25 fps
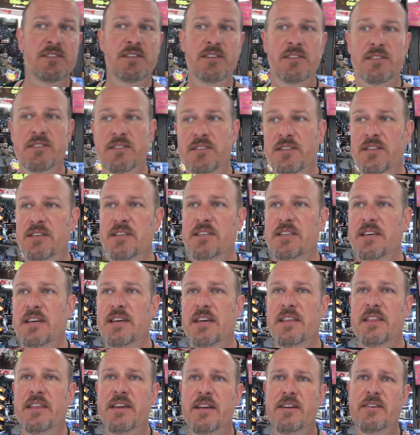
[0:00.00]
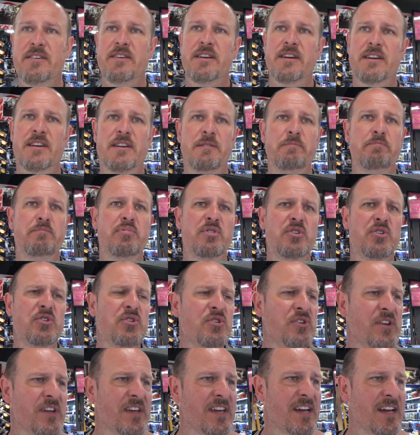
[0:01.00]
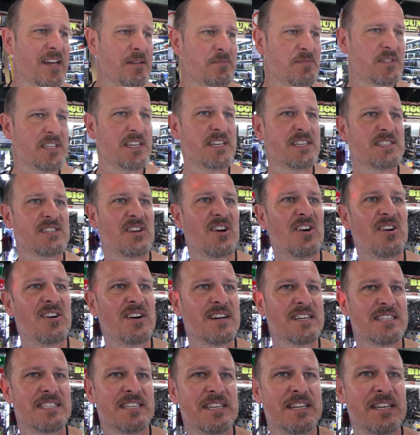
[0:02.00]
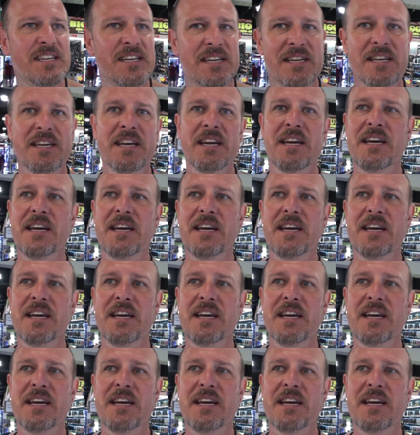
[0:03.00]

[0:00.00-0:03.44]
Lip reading: you can see there. There are computer games. There's IT.